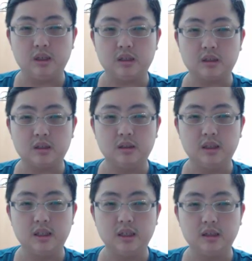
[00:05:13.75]
we just
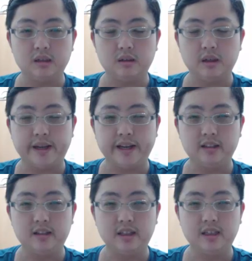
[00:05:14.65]
click here,
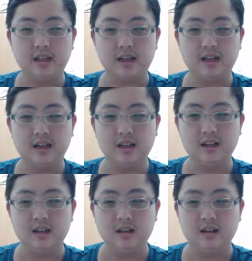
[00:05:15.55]
edit data,